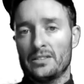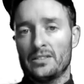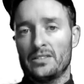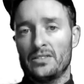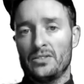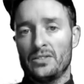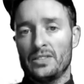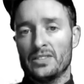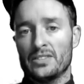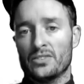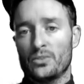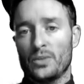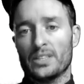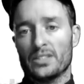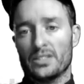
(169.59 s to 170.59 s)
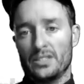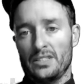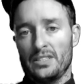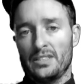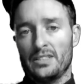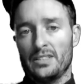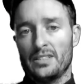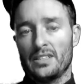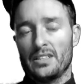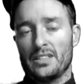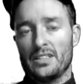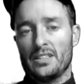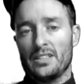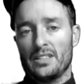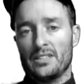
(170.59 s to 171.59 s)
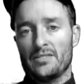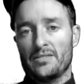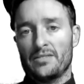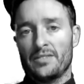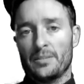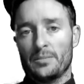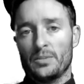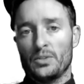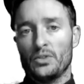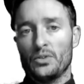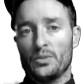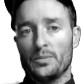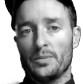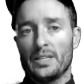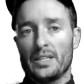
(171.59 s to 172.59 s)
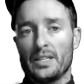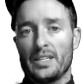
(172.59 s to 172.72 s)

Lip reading: to this question from Loom.